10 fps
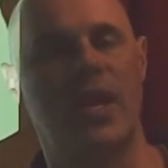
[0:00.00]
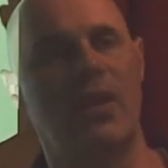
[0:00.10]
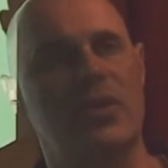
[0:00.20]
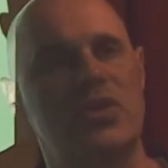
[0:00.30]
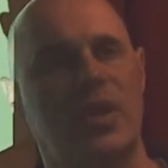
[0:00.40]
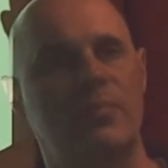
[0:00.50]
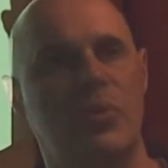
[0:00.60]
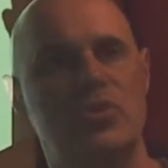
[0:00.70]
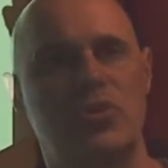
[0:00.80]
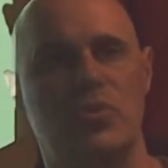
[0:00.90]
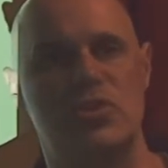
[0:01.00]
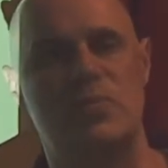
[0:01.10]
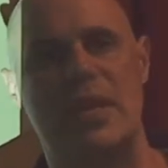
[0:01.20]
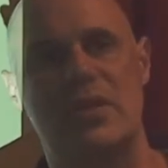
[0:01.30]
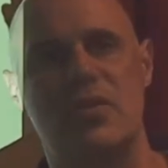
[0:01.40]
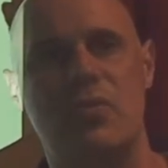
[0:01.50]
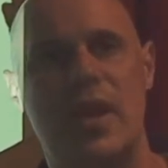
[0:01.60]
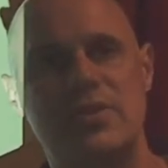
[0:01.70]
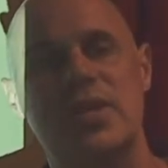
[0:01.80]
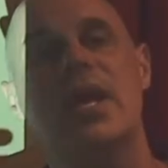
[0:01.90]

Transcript: Areas like Portugal and Spain in the west,